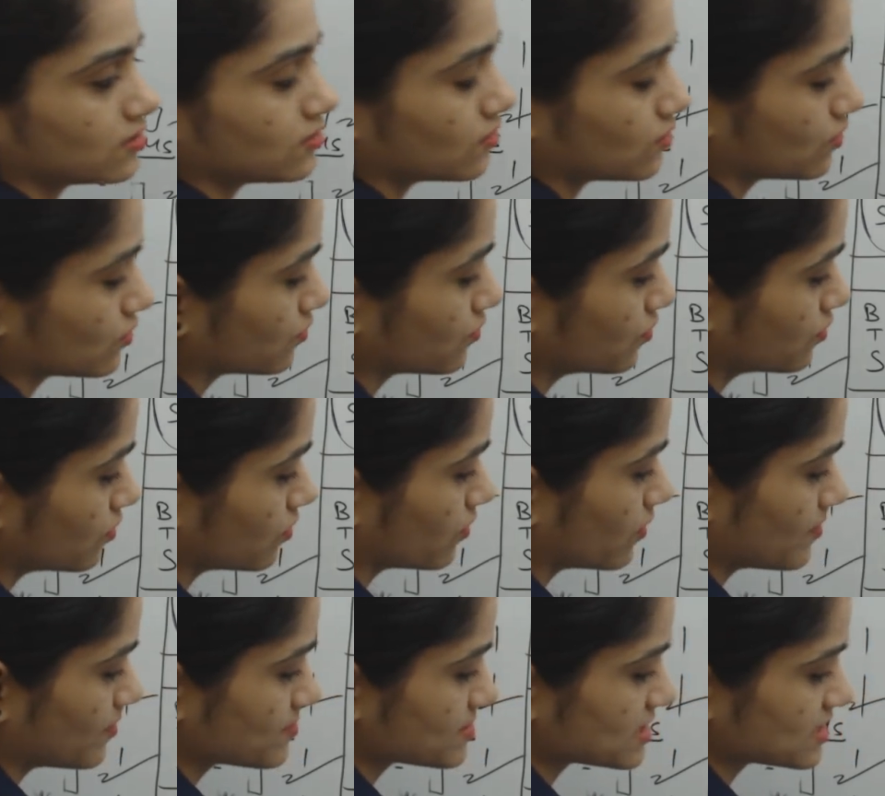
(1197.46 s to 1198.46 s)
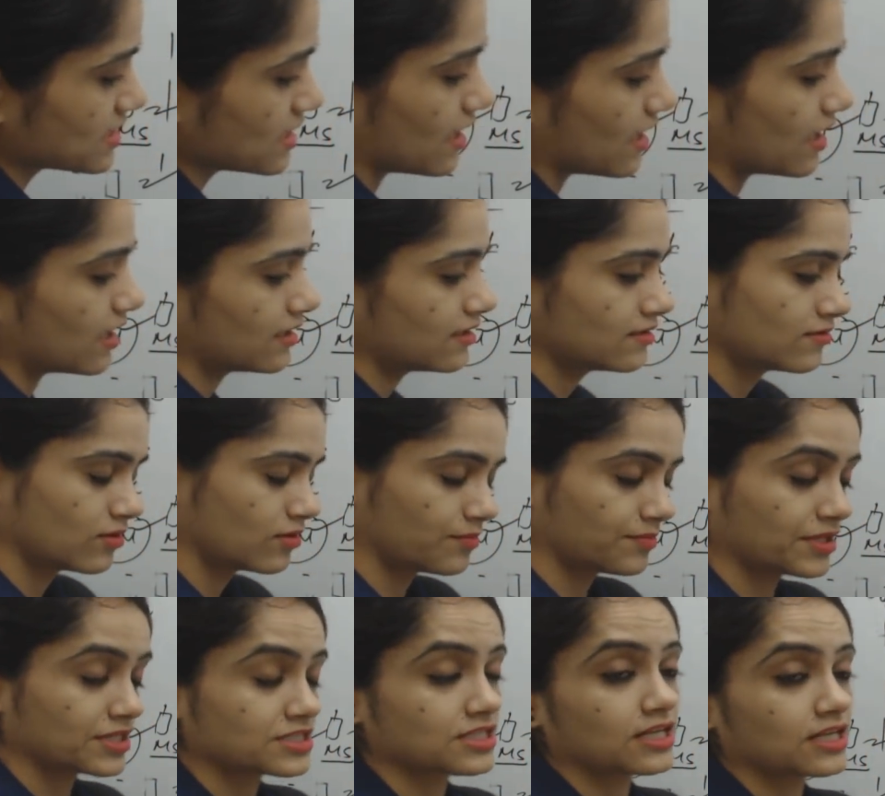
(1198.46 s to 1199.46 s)
into two OMCR,
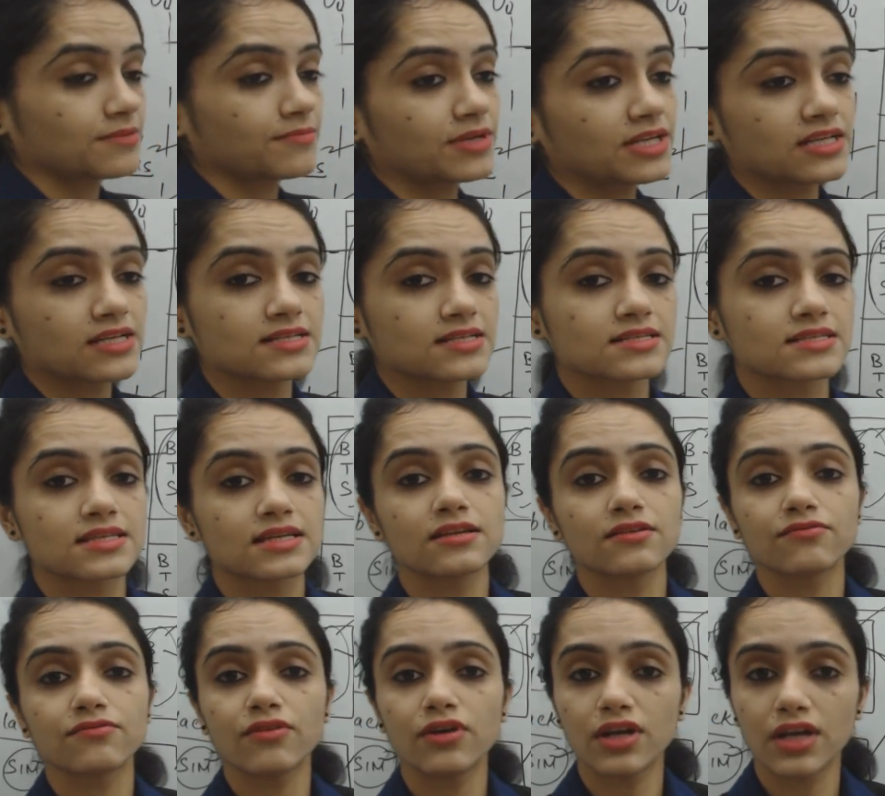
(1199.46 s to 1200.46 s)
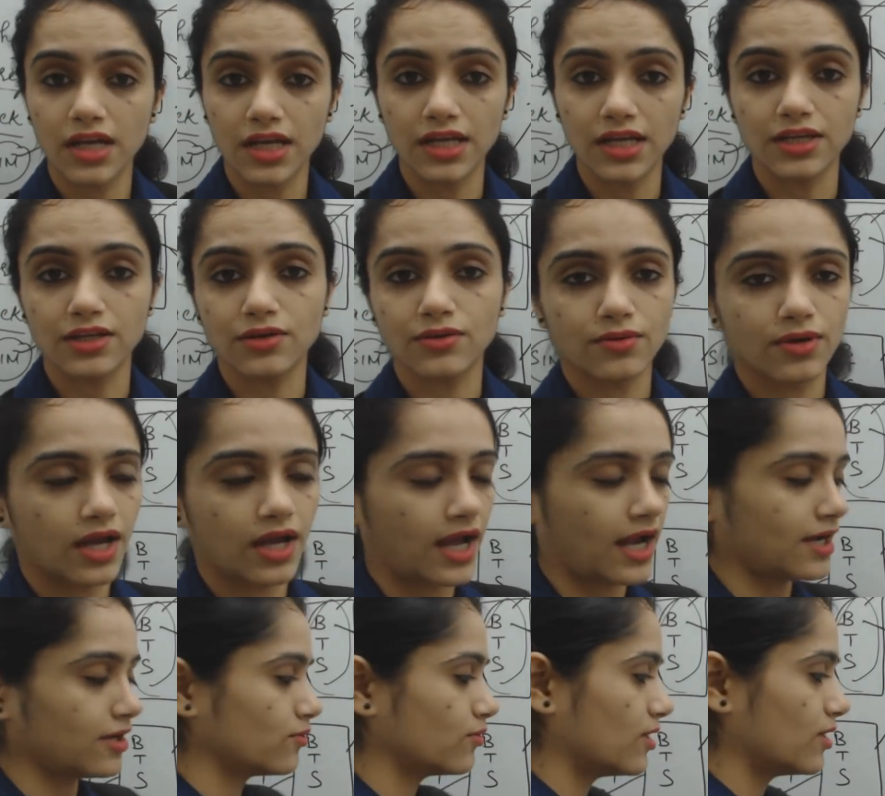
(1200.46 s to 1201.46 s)
Operation and Maintenance Center for Radio
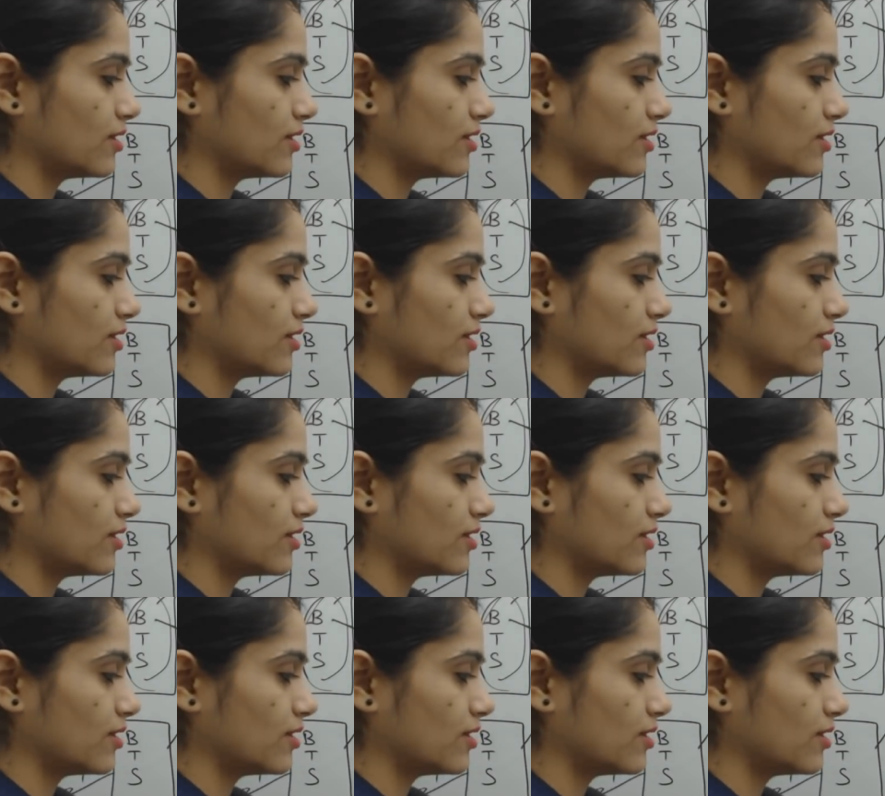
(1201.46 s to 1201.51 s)
and